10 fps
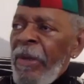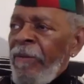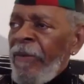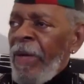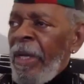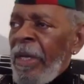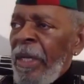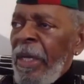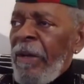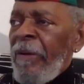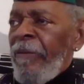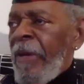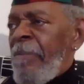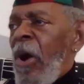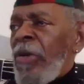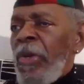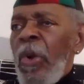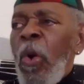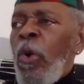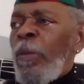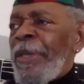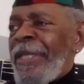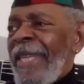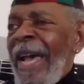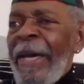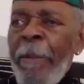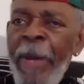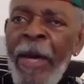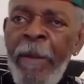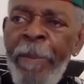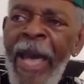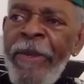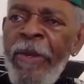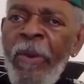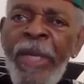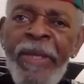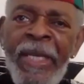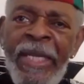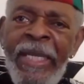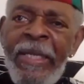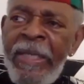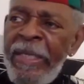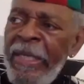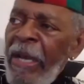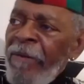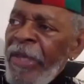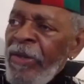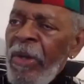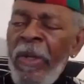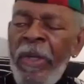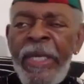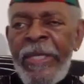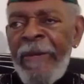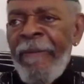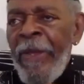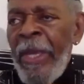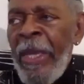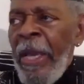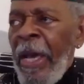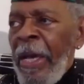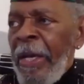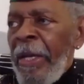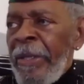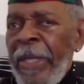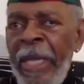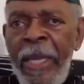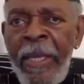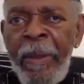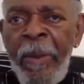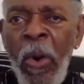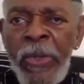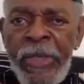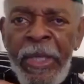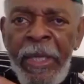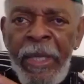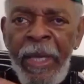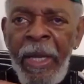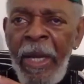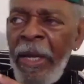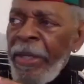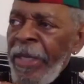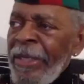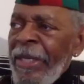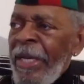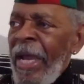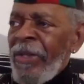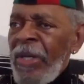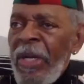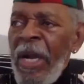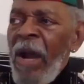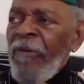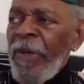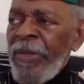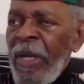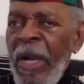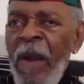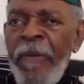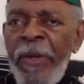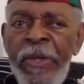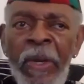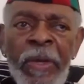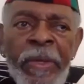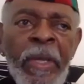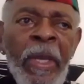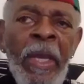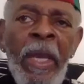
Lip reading: of Marsha Coleman out of Bayou, one of the leaders of this coalition, they hosted an international conference, a conference on